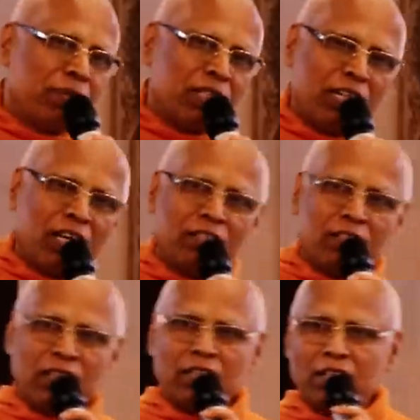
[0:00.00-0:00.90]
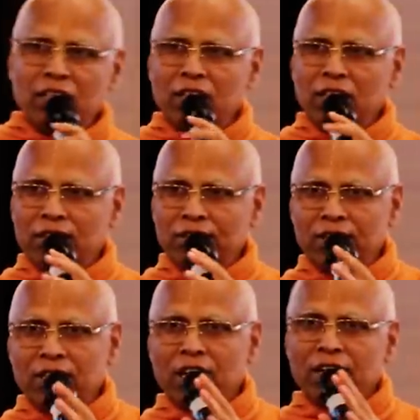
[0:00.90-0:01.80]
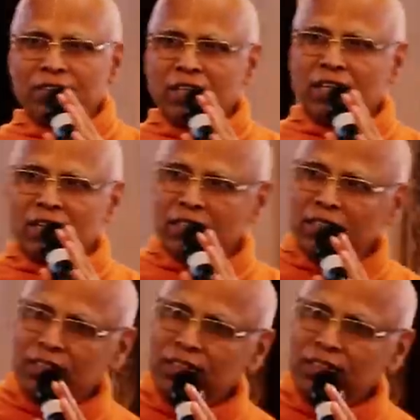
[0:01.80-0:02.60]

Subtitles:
Padayatra in your area.